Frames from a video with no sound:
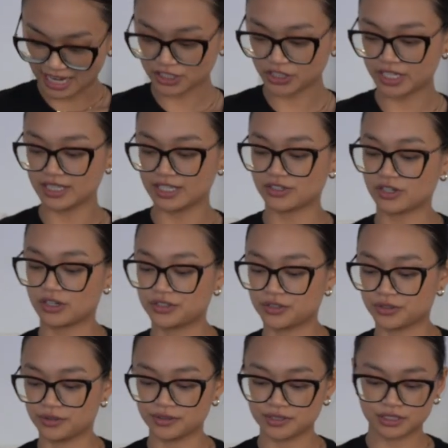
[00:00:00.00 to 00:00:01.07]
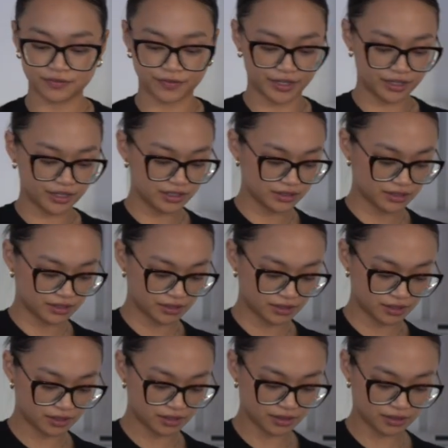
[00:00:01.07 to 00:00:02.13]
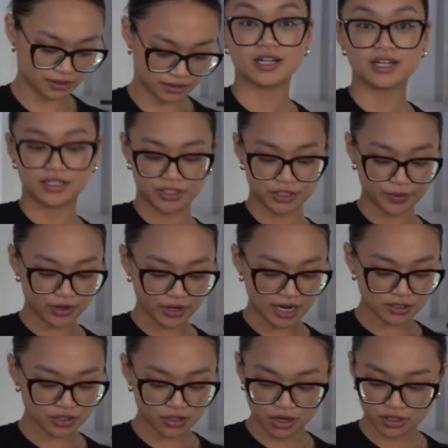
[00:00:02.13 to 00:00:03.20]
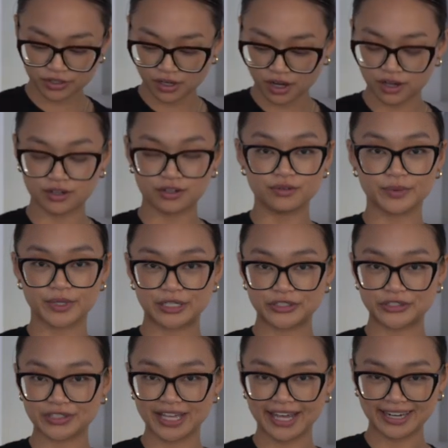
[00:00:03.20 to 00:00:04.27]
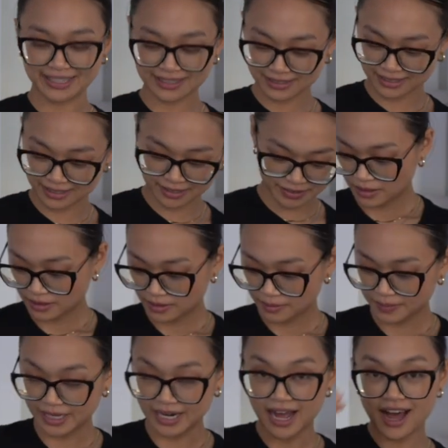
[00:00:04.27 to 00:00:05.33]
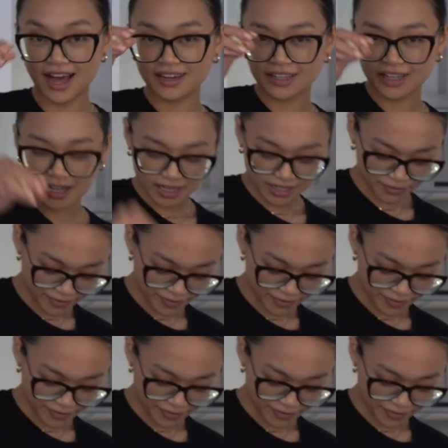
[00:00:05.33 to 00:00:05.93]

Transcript: Actually, let's go sauce first. So we've got our sauce on. We're gonna do lettuce, bit of onion